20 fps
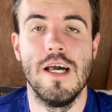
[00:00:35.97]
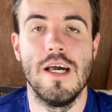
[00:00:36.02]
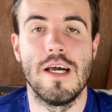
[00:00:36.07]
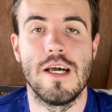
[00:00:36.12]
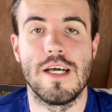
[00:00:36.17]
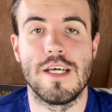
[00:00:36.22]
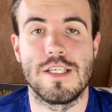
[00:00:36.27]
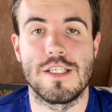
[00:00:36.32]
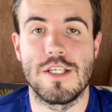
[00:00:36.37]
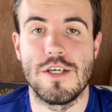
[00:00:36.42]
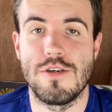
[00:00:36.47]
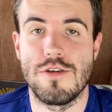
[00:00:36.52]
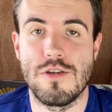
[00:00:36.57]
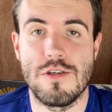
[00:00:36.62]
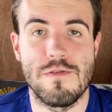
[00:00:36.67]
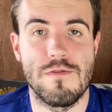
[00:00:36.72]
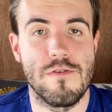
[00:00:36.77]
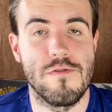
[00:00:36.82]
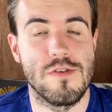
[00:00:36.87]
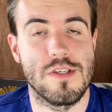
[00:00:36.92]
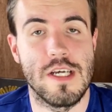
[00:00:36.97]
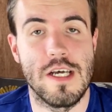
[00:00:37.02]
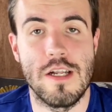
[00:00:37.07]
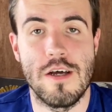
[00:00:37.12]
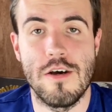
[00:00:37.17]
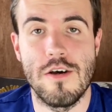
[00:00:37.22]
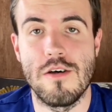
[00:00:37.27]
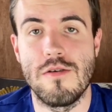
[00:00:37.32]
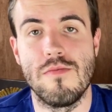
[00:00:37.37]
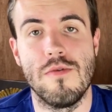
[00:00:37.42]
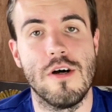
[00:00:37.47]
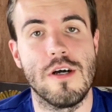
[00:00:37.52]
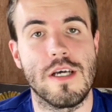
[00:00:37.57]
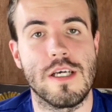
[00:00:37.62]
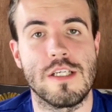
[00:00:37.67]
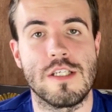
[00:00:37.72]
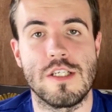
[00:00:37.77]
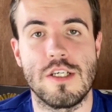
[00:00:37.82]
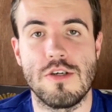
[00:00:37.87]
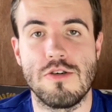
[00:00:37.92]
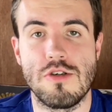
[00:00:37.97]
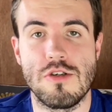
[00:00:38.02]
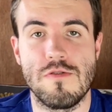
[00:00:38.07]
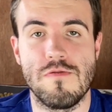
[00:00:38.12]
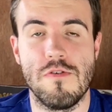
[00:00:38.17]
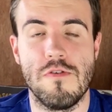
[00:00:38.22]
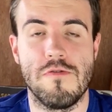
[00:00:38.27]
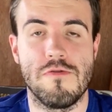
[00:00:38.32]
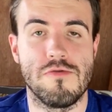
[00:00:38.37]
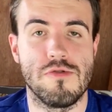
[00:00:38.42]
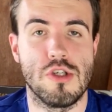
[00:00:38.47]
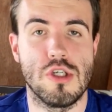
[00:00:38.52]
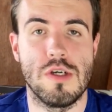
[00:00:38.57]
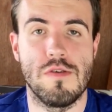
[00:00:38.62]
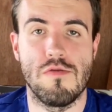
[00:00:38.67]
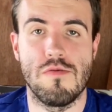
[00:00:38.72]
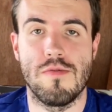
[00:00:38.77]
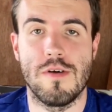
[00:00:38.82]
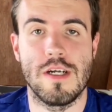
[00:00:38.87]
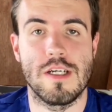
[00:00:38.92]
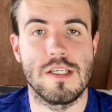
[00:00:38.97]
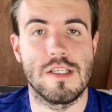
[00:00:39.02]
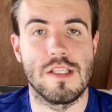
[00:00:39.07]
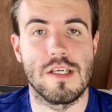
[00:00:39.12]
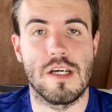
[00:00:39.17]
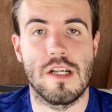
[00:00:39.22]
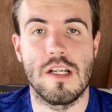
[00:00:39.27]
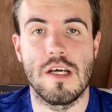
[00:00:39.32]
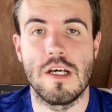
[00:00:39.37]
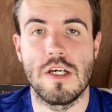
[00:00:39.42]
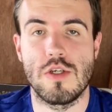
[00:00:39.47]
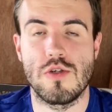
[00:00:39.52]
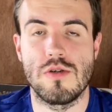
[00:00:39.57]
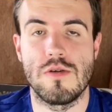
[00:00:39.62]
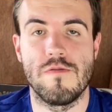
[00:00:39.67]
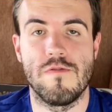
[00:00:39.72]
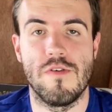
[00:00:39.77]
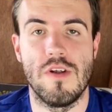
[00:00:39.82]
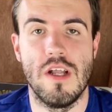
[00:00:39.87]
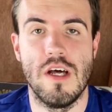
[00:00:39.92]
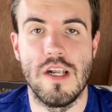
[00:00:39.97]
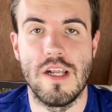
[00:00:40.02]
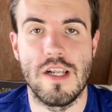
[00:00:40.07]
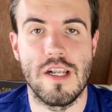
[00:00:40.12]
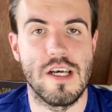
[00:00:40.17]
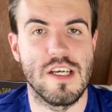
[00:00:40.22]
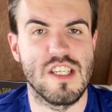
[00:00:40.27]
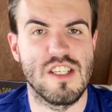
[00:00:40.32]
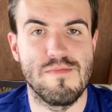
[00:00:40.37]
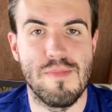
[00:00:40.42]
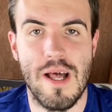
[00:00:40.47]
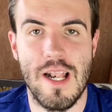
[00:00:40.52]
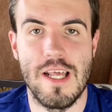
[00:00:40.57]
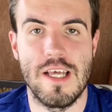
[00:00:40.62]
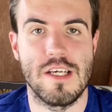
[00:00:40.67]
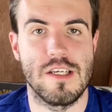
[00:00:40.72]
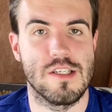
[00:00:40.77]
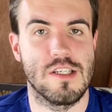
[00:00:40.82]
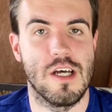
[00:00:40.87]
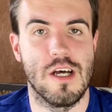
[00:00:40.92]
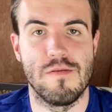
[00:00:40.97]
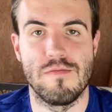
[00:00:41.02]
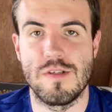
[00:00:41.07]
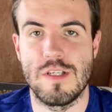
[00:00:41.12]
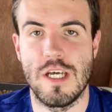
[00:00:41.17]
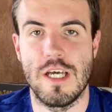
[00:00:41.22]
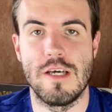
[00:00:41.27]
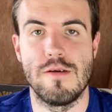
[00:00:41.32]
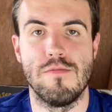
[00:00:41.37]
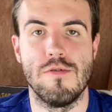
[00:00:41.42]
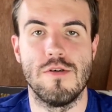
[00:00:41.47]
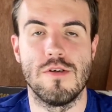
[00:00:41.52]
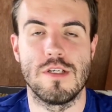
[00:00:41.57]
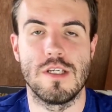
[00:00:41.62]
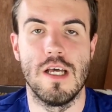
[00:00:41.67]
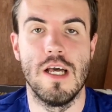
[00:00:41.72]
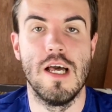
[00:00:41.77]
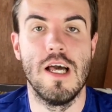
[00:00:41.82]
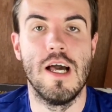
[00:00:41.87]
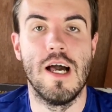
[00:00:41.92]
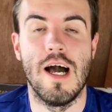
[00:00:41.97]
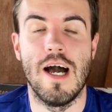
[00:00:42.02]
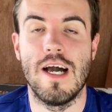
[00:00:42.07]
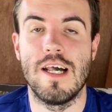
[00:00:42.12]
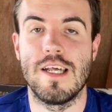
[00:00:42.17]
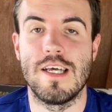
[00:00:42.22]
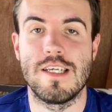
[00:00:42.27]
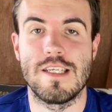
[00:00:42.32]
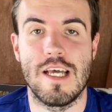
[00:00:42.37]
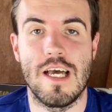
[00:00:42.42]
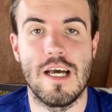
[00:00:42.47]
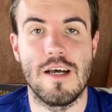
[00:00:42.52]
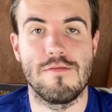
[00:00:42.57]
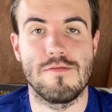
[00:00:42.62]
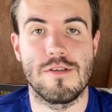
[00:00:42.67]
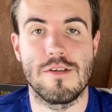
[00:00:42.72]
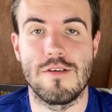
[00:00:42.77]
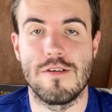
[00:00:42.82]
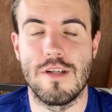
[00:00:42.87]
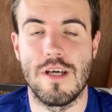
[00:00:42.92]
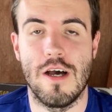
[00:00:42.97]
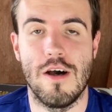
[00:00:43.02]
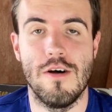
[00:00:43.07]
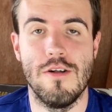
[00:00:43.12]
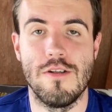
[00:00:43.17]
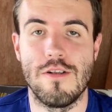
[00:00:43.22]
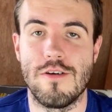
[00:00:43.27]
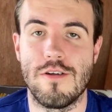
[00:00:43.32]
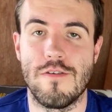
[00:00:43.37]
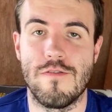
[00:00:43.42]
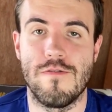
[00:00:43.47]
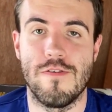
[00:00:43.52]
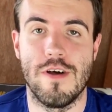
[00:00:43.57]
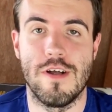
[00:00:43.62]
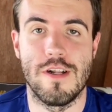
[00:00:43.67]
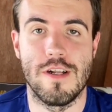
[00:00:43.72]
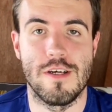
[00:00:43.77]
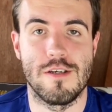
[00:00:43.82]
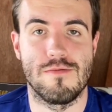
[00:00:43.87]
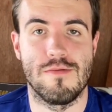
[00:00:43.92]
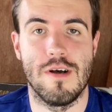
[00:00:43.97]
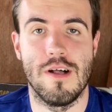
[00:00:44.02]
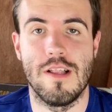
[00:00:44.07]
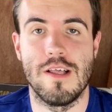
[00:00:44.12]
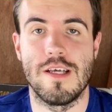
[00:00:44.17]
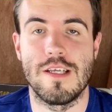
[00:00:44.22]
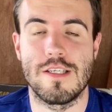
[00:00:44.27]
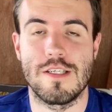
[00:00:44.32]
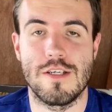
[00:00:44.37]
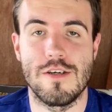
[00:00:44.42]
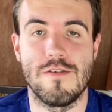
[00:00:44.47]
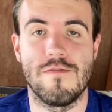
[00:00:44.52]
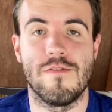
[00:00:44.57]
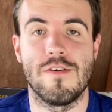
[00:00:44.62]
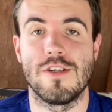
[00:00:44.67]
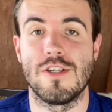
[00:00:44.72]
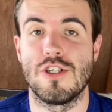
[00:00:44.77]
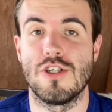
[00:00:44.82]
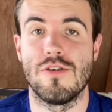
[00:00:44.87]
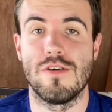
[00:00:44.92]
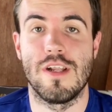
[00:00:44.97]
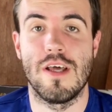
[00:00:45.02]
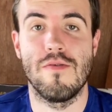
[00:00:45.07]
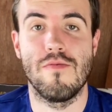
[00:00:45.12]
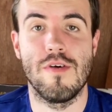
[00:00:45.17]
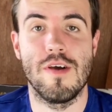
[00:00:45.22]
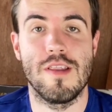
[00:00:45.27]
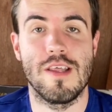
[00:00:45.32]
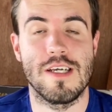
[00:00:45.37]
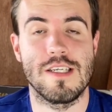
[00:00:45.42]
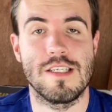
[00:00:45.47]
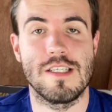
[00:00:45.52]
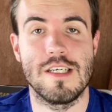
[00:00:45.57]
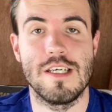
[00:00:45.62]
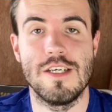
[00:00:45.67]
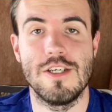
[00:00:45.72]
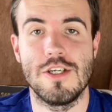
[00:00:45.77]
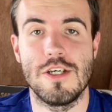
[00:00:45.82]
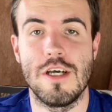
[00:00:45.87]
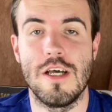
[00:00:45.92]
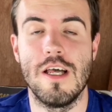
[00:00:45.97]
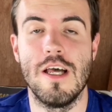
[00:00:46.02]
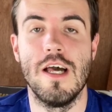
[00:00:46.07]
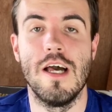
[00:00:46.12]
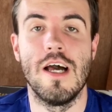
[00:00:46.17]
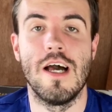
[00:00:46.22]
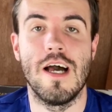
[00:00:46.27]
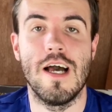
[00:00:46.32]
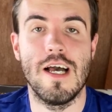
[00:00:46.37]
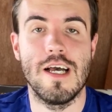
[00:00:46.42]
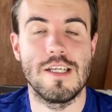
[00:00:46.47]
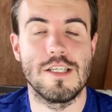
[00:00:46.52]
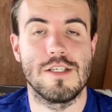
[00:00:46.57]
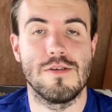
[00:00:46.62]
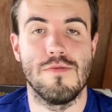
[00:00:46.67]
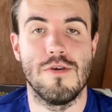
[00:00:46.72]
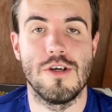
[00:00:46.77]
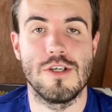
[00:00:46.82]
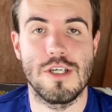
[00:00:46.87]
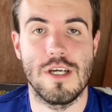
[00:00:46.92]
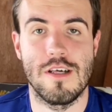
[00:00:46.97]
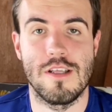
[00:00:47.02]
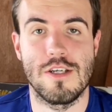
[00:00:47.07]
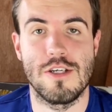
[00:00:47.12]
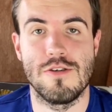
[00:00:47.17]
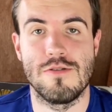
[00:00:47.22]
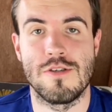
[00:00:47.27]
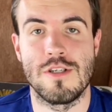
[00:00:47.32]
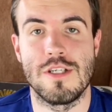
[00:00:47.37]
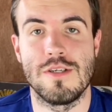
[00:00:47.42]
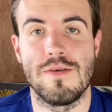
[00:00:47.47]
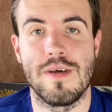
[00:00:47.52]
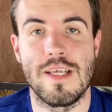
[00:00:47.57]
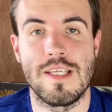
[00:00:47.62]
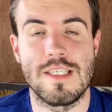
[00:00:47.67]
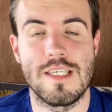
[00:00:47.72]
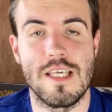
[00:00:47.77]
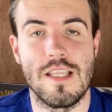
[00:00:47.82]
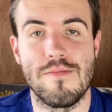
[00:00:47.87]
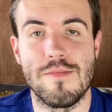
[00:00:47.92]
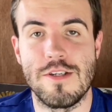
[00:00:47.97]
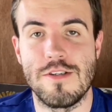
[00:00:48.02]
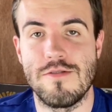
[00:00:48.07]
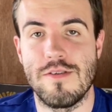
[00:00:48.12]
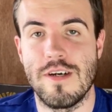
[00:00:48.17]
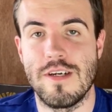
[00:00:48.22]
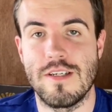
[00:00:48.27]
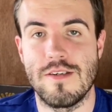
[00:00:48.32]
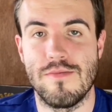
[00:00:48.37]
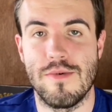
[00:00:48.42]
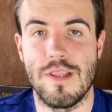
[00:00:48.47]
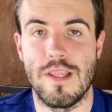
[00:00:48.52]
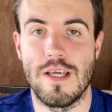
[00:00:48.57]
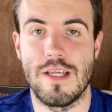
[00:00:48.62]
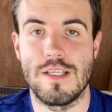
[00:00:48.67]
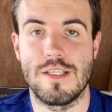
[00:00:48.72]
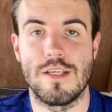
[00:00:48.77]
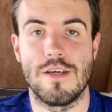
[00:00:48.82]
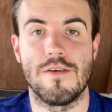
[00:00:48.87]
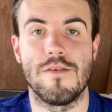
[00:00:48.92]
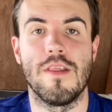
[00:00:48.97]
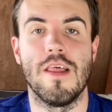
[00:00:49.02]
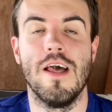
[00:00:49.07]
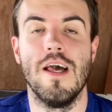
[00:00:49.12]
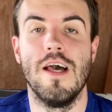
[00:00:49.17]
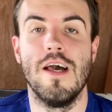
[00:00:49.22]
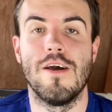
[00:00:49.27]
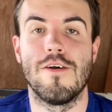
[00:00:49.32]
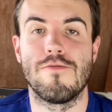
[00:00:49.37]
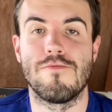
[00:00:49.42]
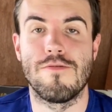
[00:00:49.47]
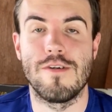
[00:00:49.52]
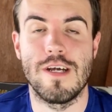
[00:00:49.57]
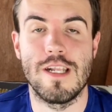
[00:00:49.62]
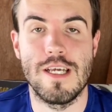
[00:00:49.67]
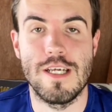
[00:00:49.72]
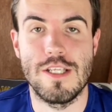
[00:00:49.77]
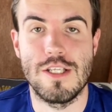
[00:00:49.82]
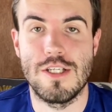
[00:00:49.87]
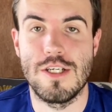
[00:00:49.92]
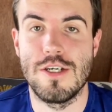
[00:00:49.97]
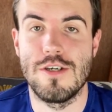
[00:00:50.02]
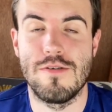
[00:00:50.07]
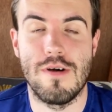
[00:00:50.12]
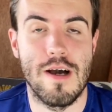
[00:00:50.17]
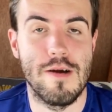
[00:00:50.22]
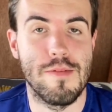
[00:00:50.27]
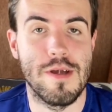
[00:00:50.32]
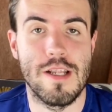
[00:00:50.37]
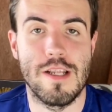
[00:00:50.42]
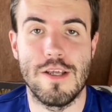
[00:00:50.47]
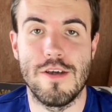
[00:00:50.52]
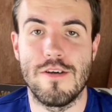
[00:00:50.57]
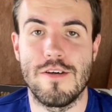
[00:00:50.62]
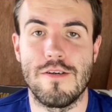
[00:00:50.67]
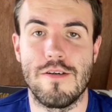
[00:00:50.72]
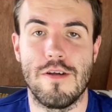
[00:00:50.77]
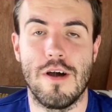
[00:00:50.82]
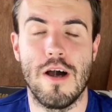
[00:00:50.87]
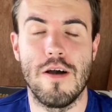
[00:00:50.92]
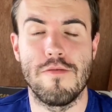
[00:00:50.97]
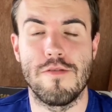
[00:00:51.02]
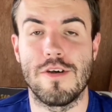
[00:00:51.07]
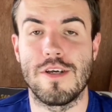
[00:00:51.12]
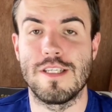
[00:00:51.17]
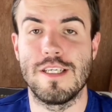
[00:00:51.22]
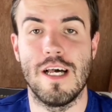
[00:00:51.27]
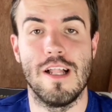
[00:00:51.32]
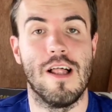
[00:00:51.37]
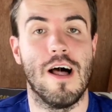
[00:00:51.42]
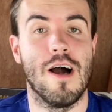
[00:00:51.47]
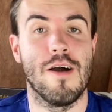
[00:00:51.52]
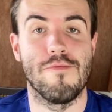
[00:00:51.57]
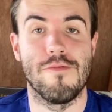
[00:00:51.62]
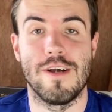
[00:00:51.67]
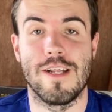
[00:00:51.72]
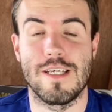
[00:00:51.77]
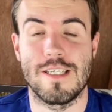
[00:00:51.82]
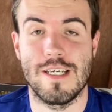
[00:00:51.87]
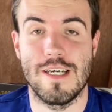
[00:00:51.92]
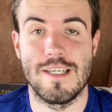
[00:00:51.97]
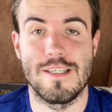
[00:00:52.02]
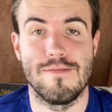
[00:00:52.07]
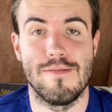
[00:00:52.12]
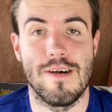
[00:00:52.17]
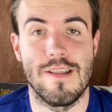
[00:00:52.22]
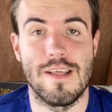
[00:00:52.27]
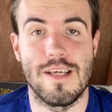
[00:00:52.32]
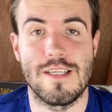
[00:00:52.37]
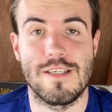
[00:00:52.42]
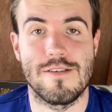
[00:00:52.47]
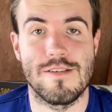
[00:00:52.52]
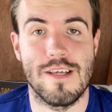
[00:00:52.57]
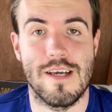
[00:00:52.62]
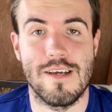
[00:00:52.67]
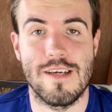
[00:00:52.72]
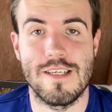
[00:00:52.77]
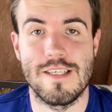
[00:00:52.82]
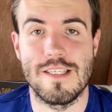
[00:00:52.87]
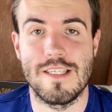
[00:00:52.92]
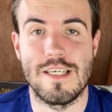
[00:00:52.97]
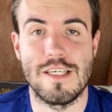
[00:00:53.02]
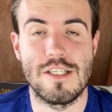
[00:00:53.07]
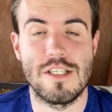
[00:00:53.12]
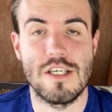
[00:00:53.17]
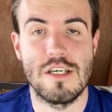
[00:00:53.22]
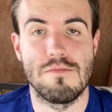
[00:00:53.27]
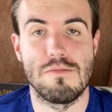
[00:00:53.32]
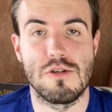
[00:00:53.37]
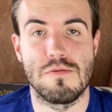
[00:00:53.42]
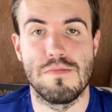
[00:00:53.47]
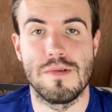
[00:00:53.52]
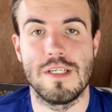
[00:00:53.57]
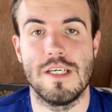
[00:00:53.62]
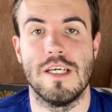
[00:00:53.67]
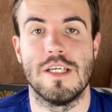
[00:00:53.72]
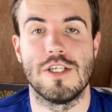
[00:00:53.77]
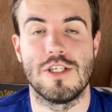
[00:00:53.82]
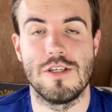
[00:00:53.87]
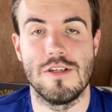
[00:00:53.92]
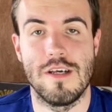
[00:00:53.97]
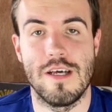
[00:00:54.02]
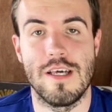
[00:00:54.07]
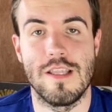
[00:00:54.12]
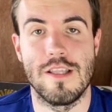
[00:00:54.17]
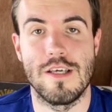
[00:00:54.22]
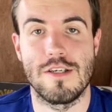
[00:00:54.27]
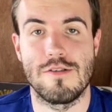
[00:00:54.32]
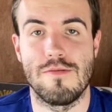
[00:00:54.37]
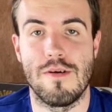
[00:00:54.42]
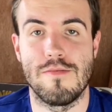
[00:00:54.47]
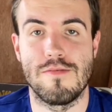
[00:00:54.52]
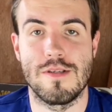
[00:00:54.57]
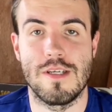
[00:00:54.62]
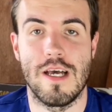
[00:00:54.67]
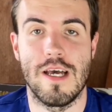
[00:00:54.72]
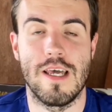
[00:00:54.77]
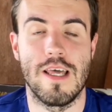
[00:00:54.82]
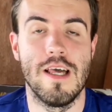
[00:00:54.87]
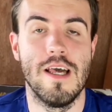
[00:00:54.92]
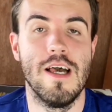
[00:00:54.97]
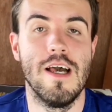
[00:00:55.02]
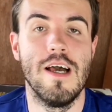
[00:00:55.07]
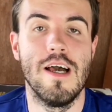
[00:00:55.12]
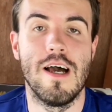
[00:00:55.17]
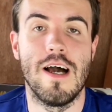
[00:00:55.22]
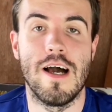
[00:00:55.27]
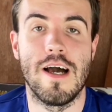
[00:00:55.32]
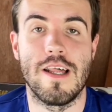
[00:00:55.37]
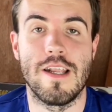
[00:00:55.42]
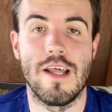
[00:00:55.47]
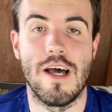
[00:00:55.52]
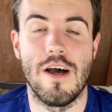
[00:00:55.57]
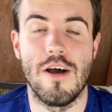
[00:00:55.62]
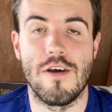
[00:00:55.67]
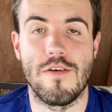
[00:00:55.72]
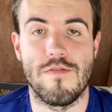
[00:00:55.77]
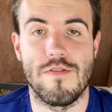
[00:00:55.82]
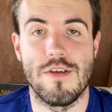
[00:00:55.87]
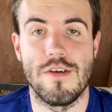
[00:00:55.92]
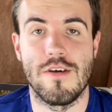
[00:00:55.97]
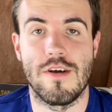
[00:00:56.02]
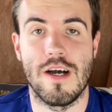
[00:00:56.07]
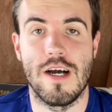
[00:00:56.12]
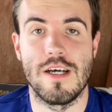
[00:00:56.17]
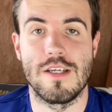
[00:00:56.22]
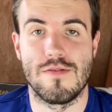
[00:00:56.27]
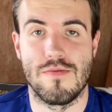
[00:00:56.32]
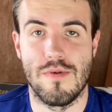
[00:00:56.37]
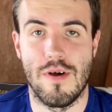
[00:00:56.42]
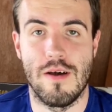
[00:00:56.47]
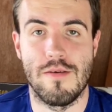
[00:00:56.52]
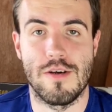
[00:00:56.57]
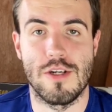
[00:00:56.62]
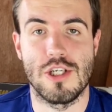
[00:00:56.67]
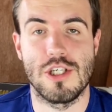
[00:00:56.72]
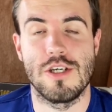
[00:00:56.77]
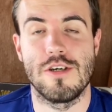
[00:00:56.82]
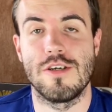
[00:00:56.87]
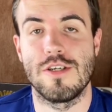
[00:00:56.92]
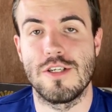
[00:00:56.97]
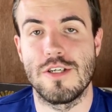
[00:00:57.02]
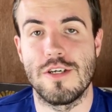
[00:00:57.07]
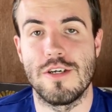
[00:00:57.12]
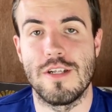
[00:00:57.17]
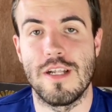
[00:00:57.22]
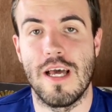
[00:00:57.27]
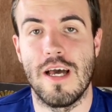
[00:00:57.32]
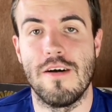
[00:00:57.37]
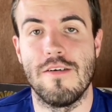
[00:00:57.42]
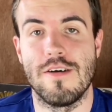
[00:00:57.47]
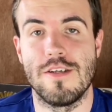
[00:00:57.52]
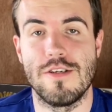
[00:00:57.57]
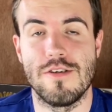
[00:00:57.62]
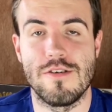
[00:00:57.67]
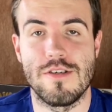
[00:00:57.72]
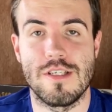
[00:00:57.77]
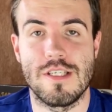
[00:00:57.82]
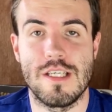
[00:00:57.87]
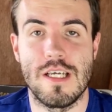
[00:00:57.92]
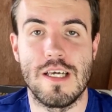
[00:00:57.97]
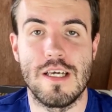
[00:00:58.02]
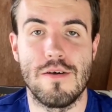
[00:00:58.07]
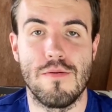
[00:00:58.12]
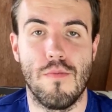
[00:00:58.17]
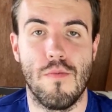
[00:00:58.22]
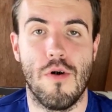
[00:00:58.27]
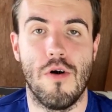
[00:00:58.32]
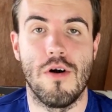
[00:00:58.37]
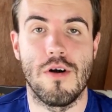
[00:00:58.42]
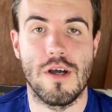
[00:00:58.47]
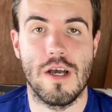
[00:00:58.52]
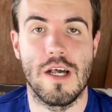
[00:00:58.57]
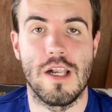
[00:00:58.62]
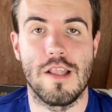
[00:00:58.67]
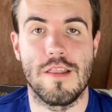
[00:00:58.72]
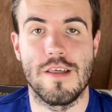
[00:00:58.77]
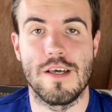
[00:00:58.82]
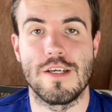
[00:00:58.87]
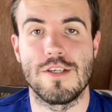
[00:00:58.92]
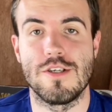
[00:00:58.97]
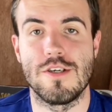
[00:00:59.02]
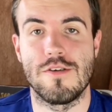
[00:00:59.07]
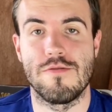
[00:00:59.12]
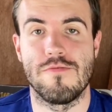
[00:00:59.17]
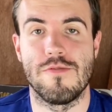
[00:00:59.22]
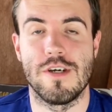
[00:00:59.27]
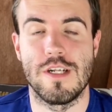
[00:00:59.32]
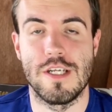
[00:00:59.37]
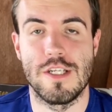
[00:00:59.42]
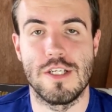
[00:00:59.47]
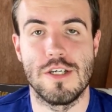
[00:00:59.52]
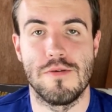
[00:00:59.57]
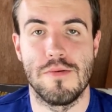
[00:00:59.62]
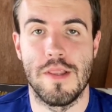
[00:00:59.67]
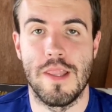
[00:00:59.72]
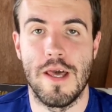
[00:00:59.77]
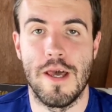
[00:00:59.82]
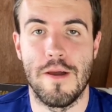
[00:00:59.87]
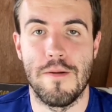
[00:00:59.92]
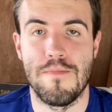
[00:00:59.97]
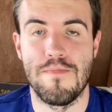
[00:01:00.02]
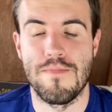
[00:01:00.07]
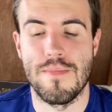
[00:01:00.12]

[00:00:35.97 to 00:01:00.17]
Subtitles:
It's so useful for setting homework, it's so useful for retrieval practice in the classroom, for learning like spellings, times tables, and it is absolutely a whole load of fun as well. It's good fun to join in with as a teacher and to watch how the children do it and see them interacting with it. So really do, I hope you can tell I'm really excited about this, because I can see so much potential in this website, and hopefully you guys, I'm going to show it to you now and you'll see what kind of things you can really do with it.